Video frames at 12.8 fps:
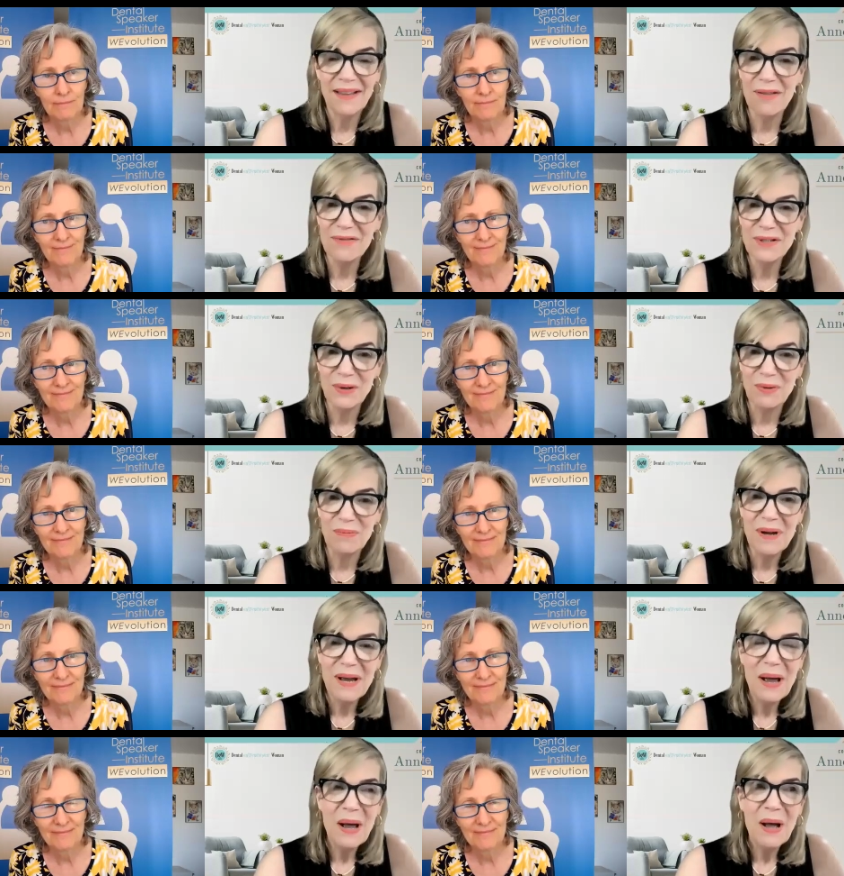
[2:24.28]
Speaker 1: love Zoom,
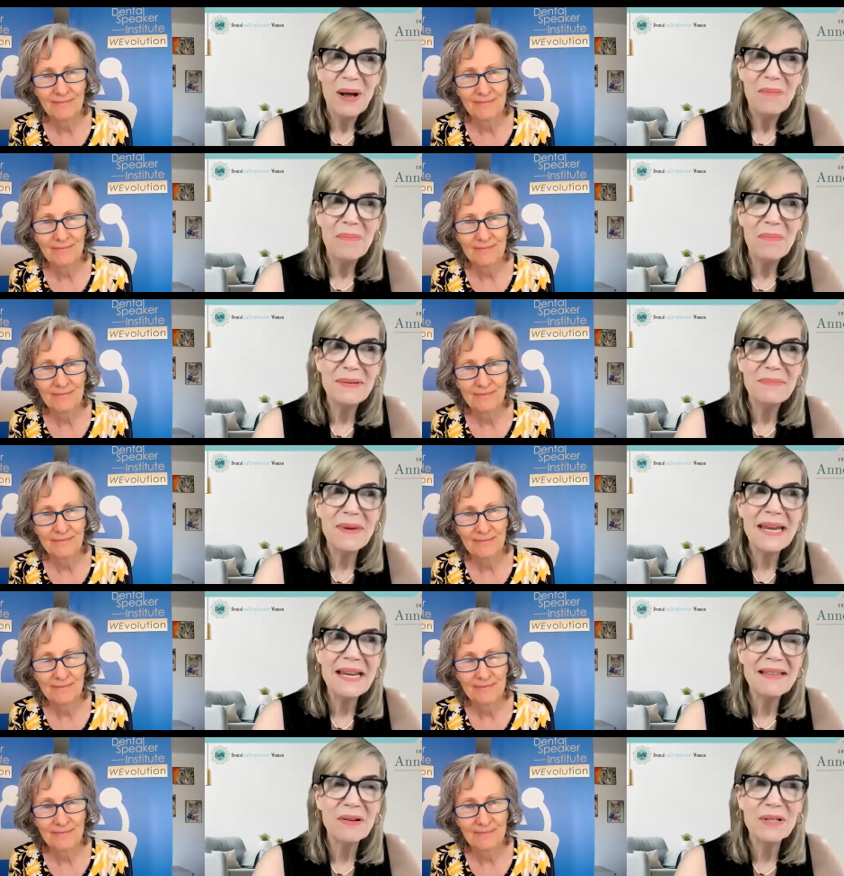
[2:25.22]
but
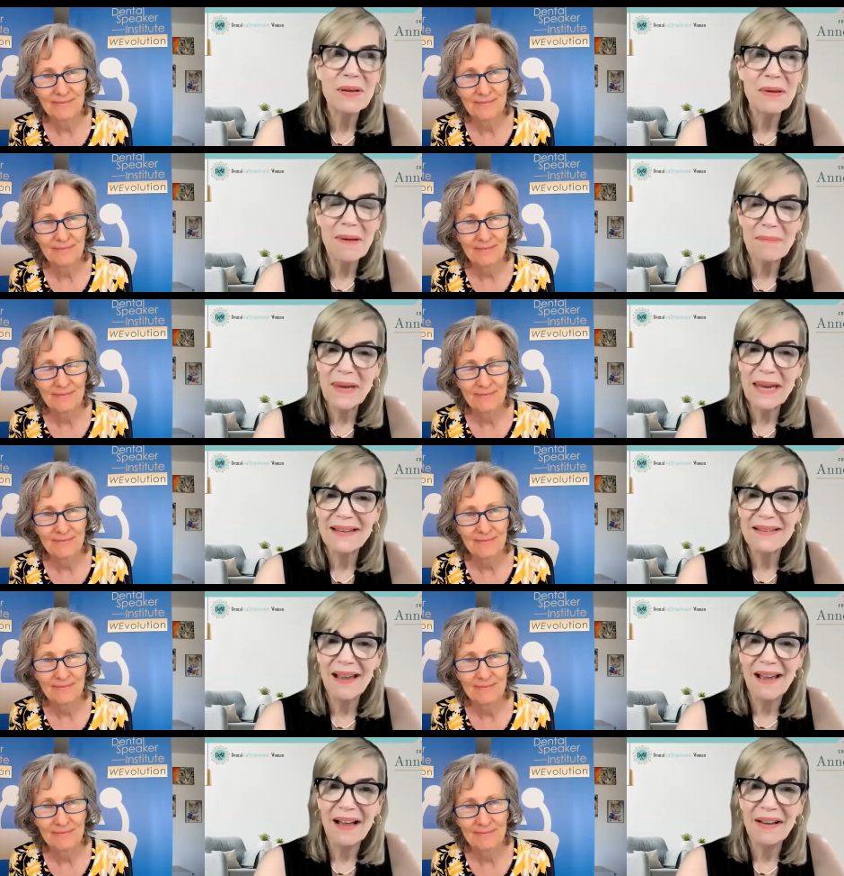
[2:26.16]
being there's something about
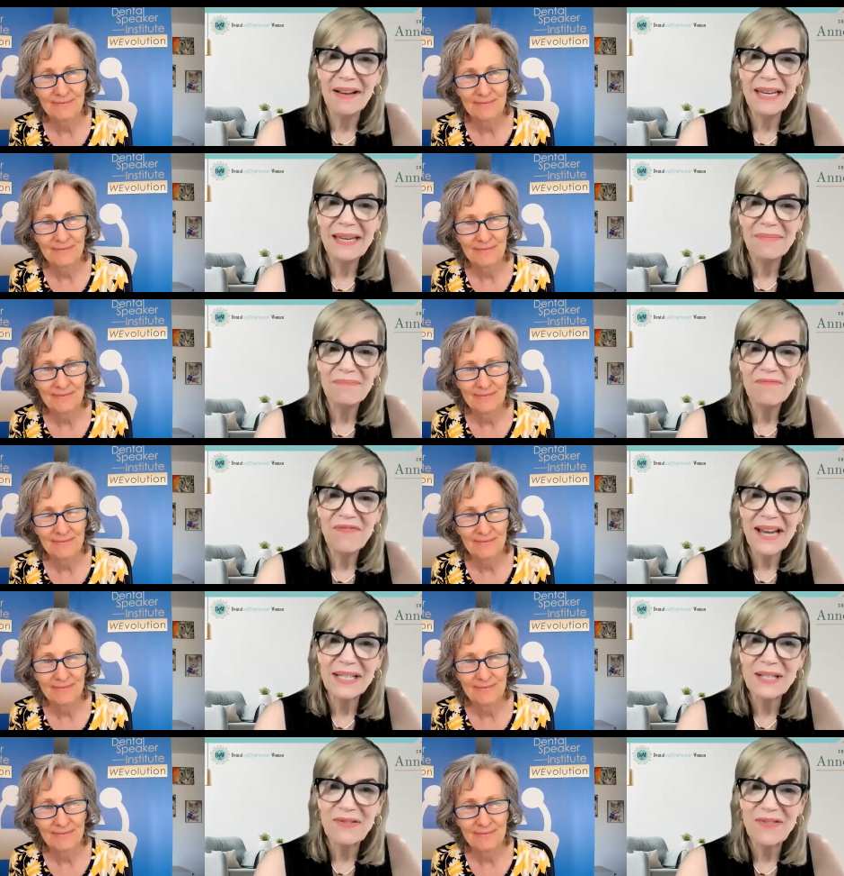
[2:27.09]
being
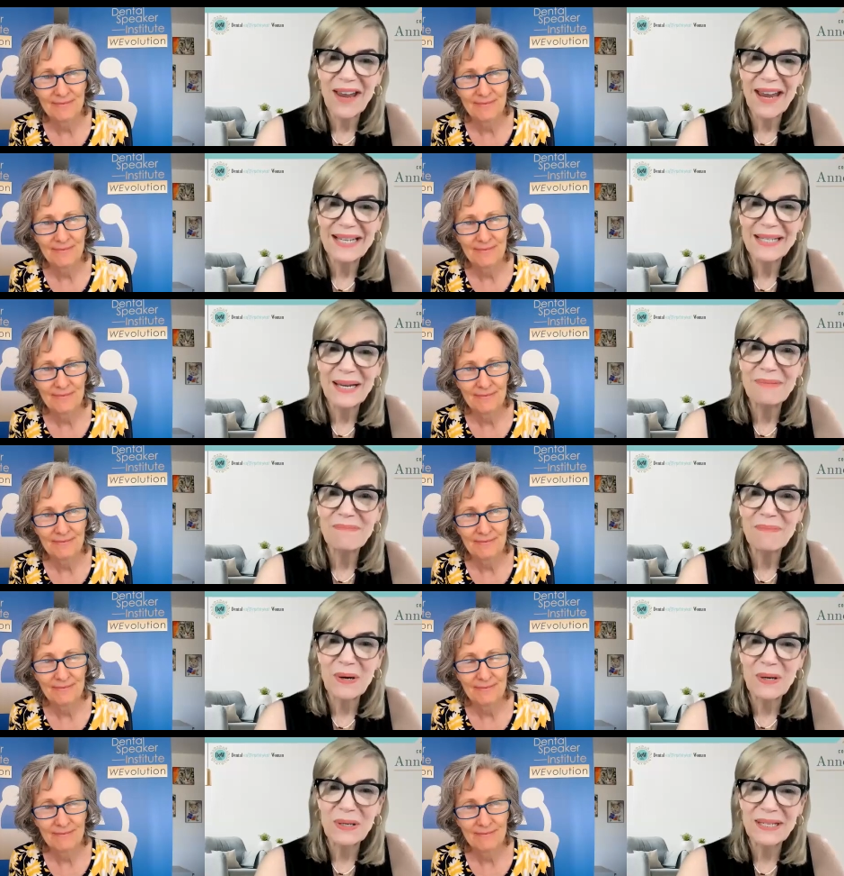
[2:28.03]
face to face, in
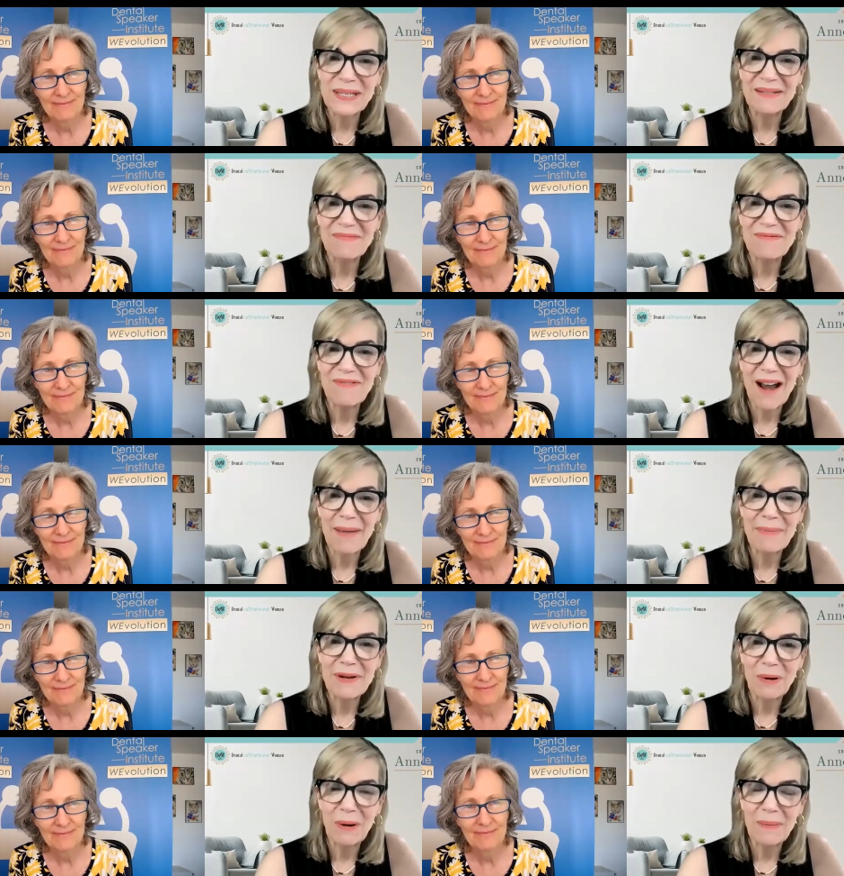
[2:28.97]
person,
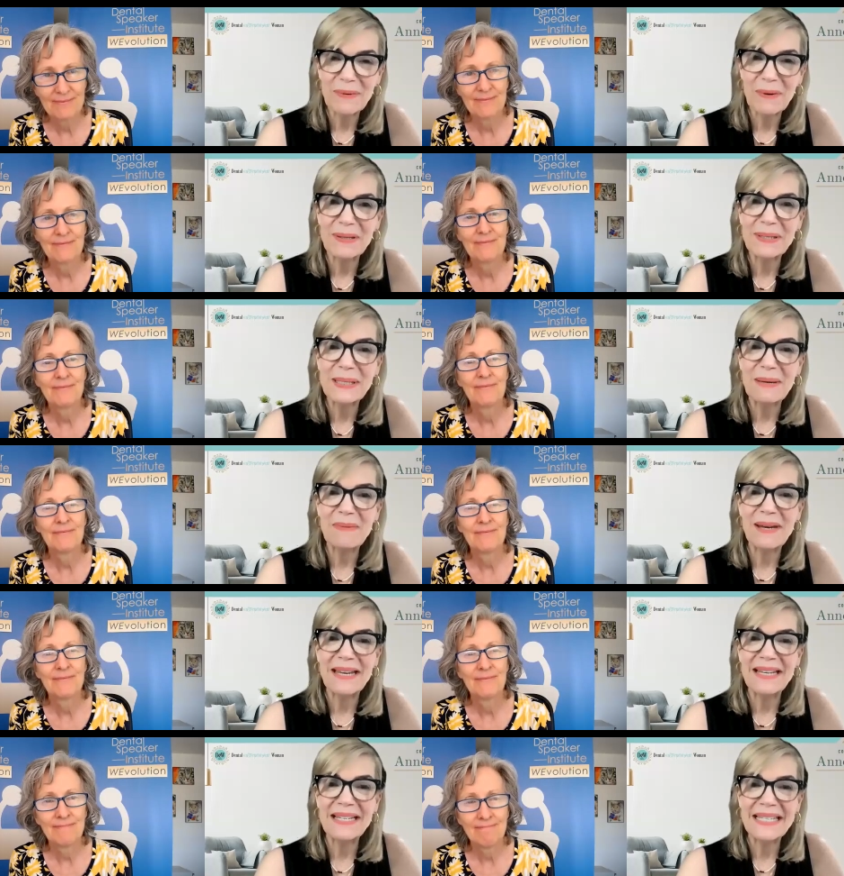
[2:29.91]
wrapping your arms around
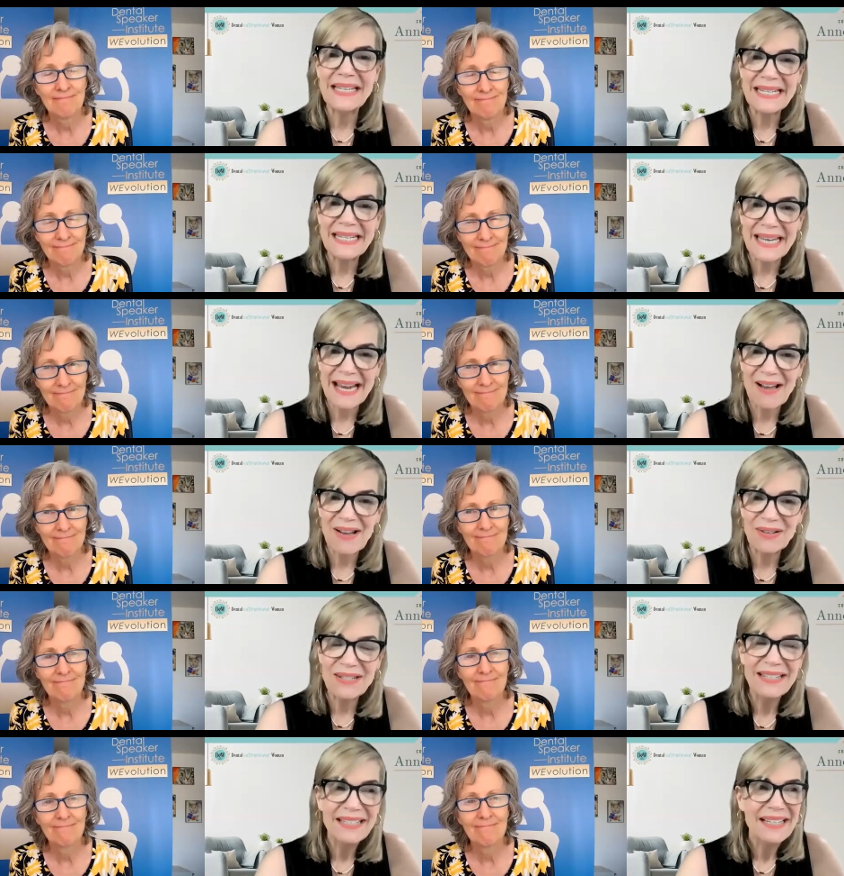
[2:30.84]
somebody, sitting
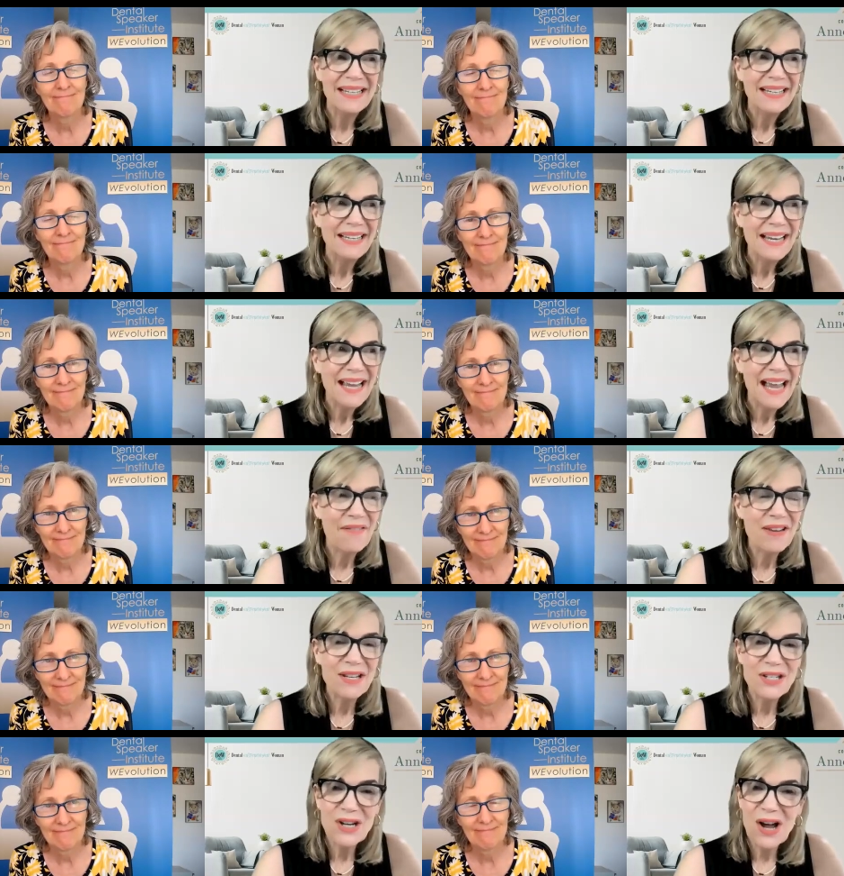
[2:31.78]
down,
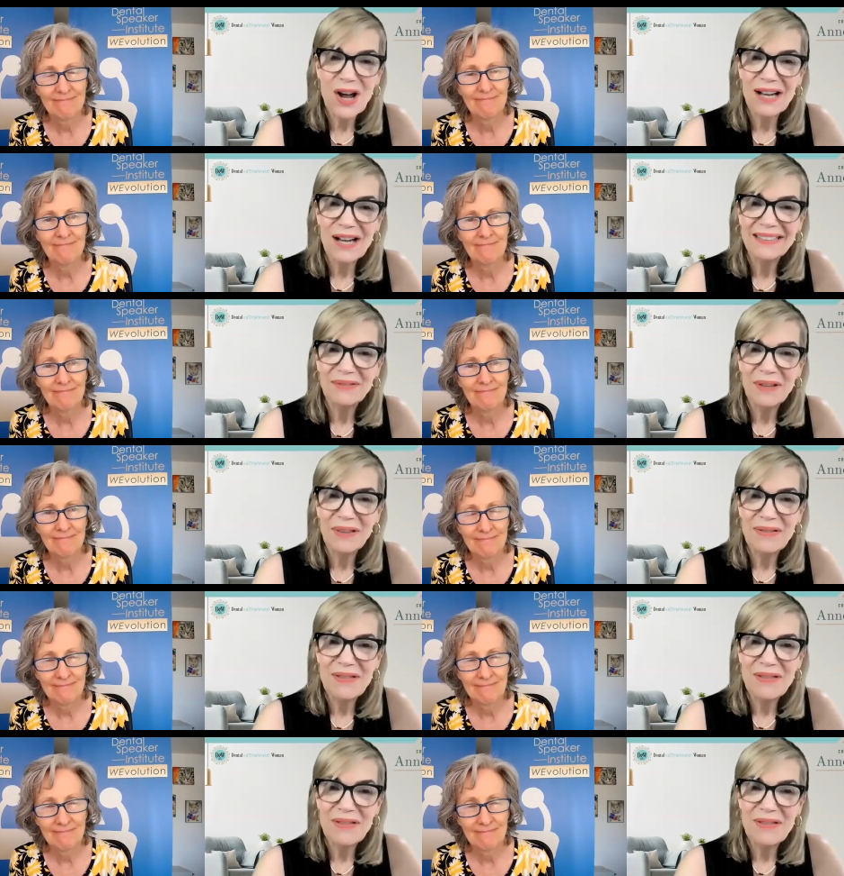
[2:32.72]
having a talk with